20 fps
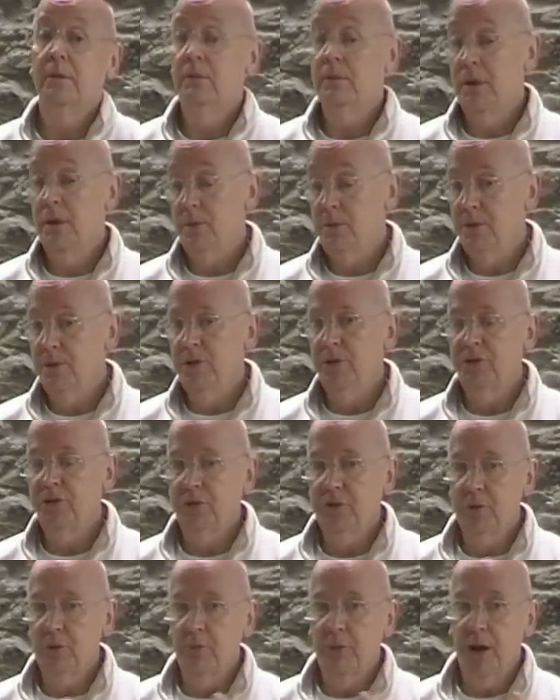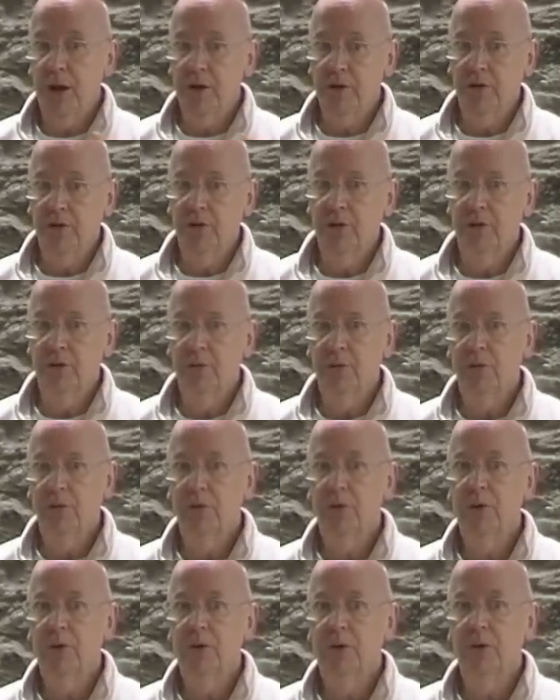this comparison
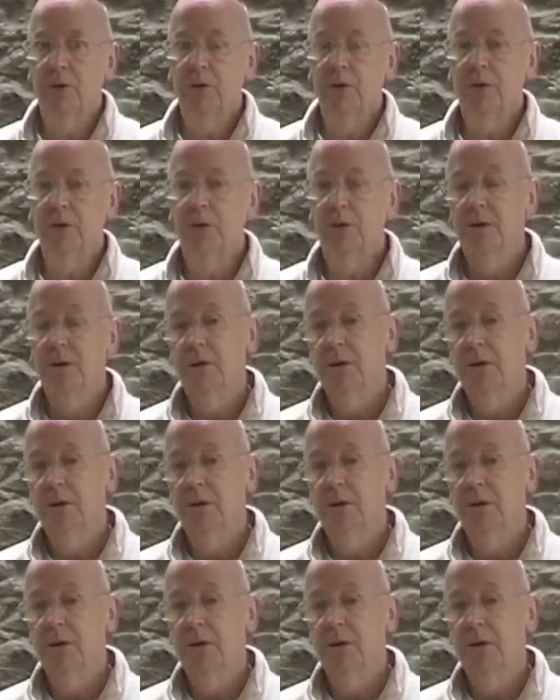between the